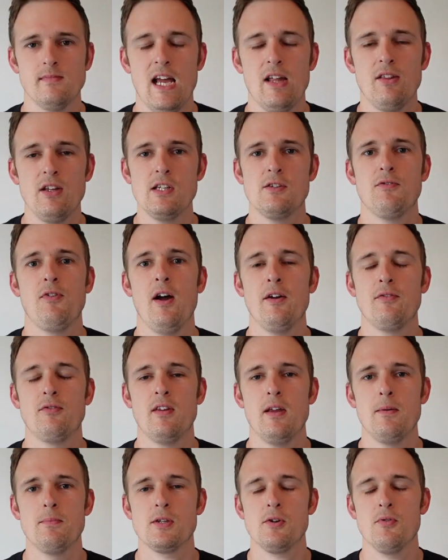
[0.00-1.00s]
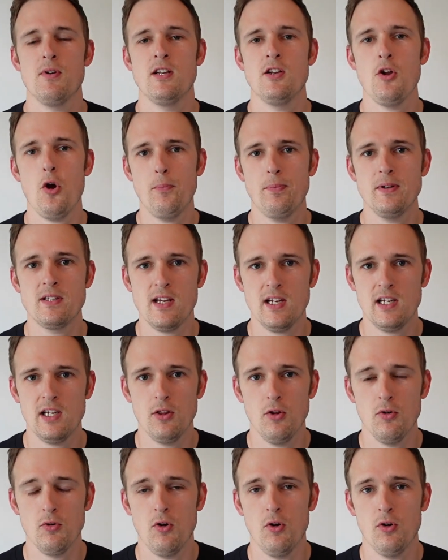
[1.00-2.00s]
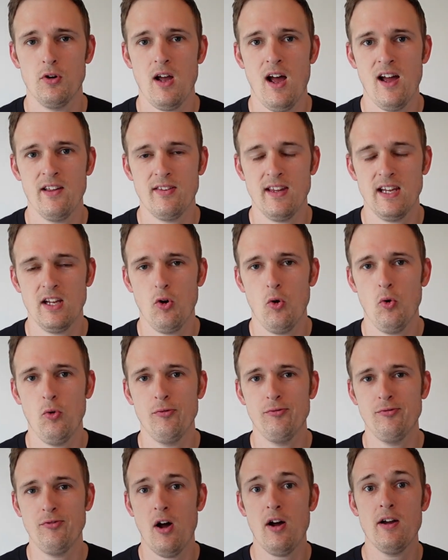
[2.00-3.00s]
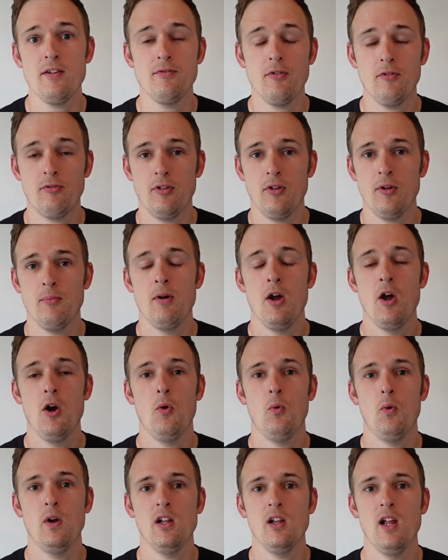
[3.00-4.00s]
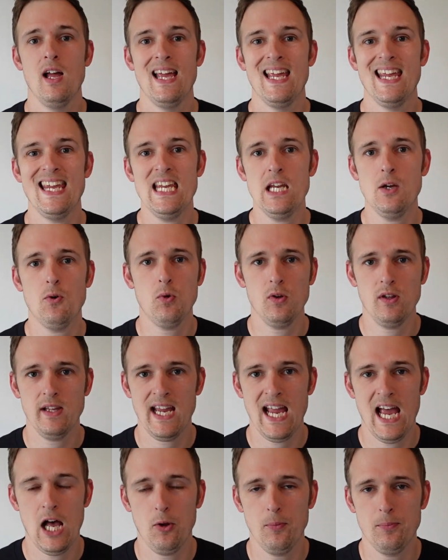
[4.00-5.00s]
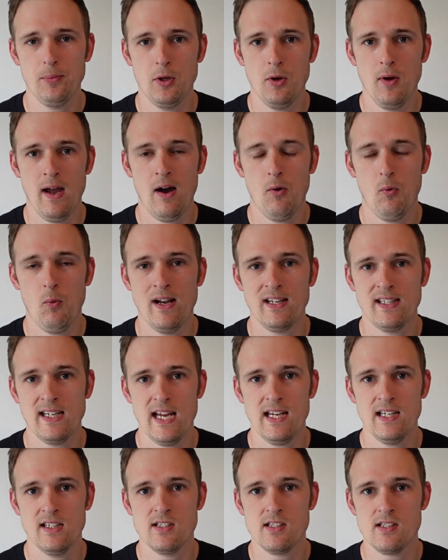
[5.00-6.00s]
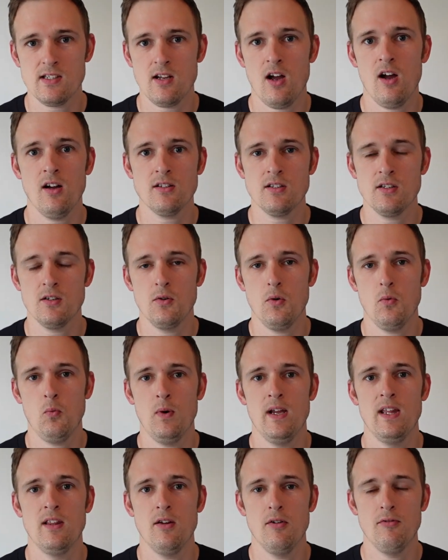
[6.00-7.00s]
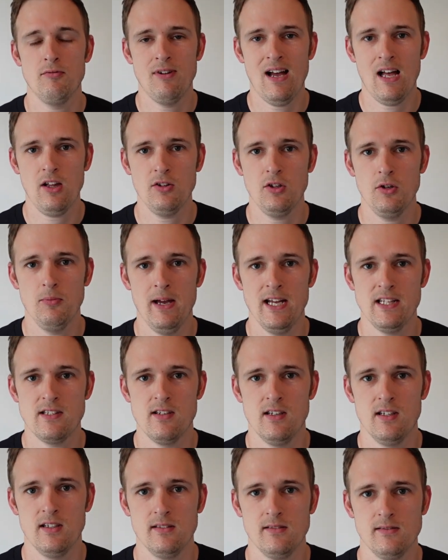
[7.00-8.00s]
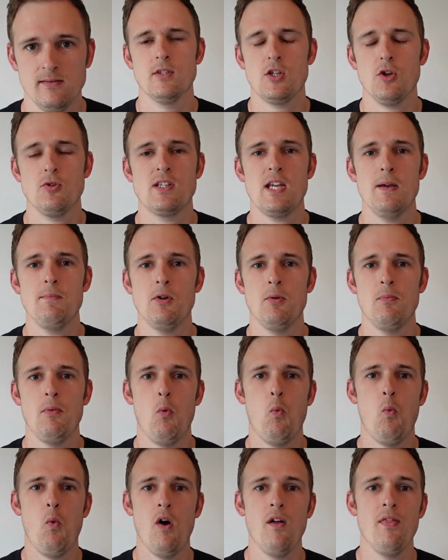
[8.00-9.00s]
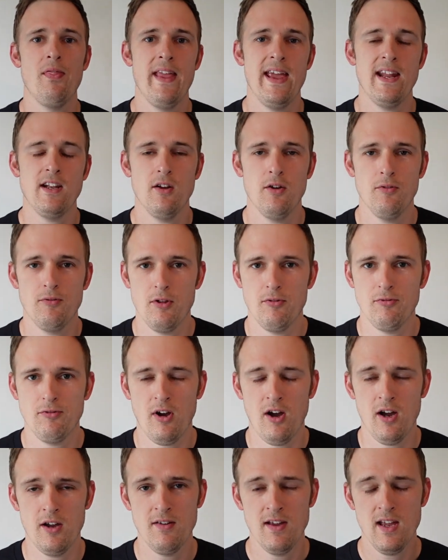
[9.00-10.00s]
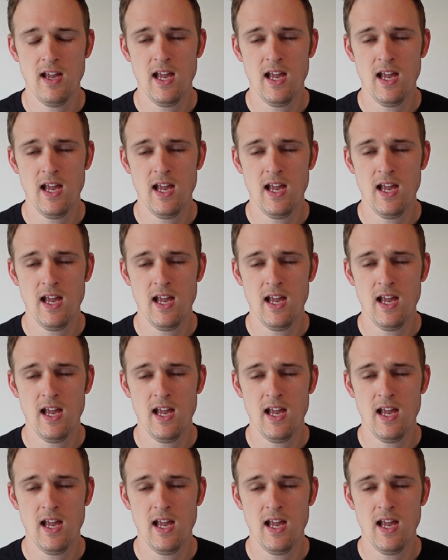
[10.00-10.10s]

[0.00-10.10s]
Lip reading: Now, these 5 tips are in no particular order. I think all 5 of them will equally help you out when getting started with value betting. So tip number 1 then of the 5